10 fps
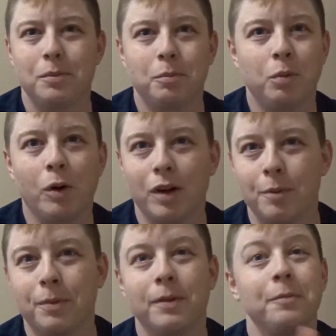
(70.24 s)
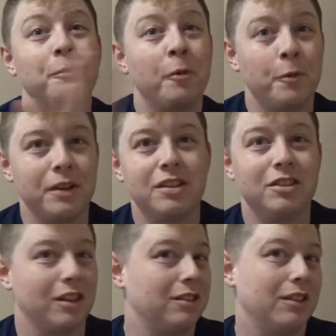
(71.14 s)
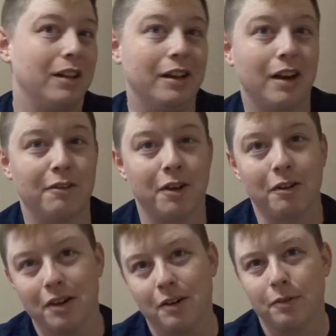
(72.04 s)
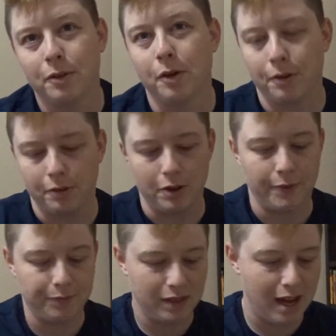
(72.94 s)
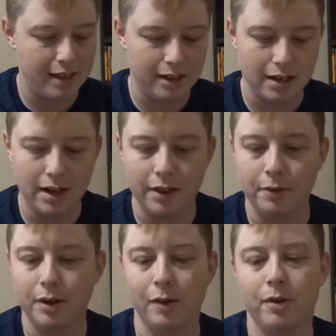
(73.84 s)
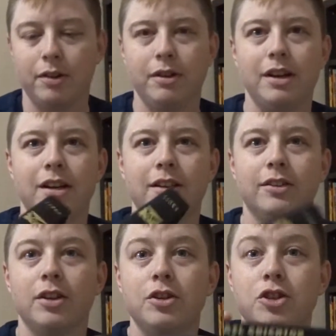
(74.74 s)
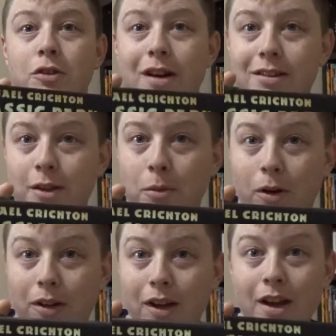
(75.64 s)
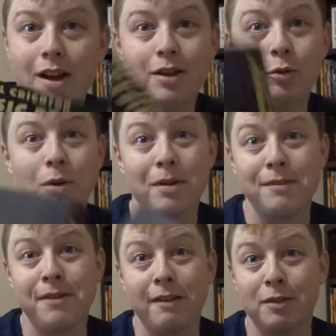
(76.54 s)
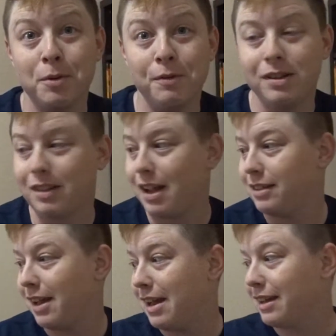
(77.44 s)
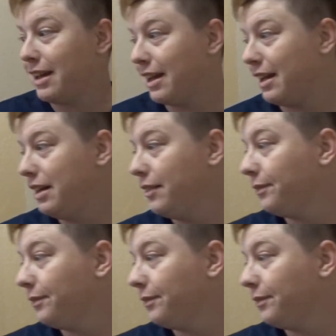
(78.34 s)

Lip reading: broken up, but when we discuss it later after I read it, we'll go through it all. And then another one I want to read is Jurassic Park. It's one of my favorite movies as a kid.